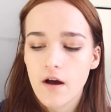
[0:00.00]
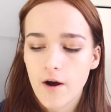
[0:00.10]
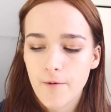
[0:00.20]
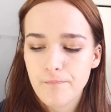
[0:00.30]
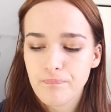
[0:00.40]

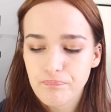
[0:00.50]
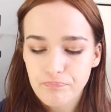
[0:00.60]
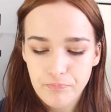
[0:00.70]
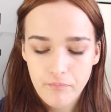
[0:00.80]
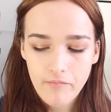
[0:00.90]

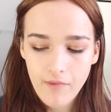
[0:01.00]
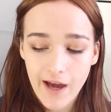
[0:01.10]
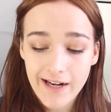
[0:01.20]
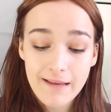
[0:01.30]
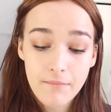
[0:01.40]

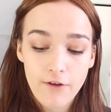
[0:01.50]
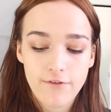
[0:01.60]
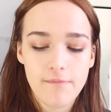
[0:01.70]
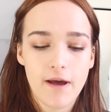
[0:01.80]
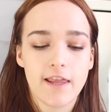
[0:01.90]
And in my
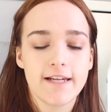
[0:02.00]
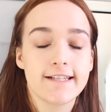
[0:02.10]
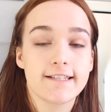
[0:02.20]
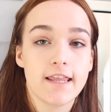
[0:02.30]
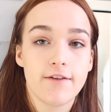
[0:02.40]
feedback they
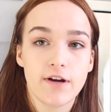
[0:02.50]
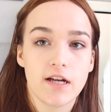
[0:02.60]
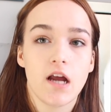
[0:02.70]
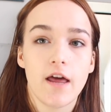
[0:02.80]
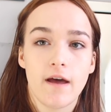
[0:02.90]
did say they really
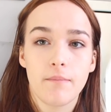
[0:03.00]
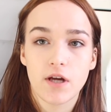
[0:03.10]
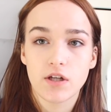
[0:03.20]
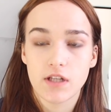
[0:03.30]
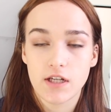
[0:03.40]
liked that
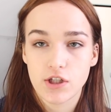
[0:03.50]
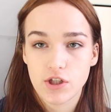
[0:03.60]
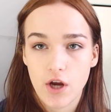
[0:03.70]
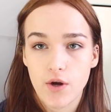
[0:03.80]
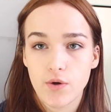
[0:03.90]
because it
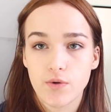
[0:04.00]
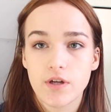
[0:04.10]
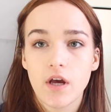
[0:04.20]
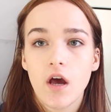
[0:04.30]
showed